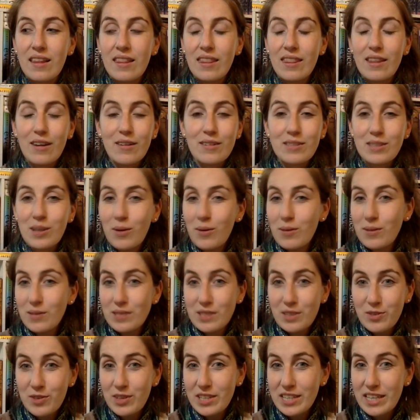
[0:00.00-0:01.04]
there was a whole
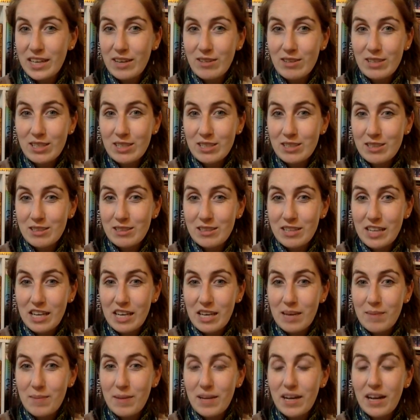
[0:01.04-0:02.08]
different character
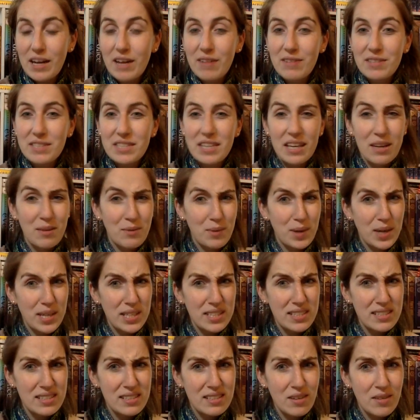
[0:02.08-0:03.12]
name, and I was like,
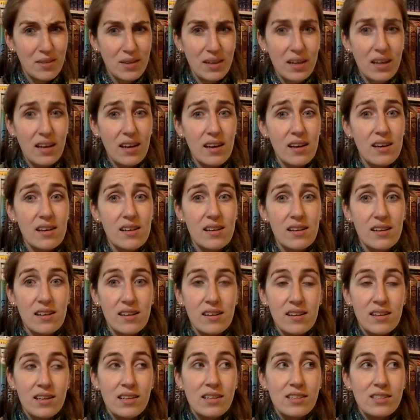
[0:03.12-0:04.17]
what's going on?
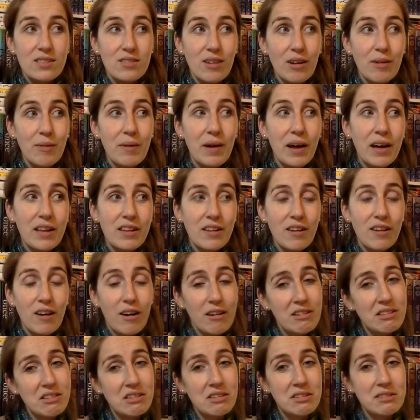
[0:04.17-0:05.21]
So I went on the
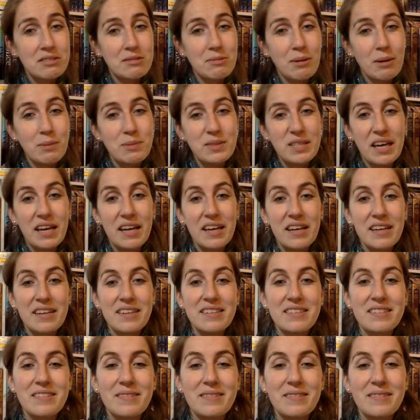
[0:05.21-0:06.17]
author's website.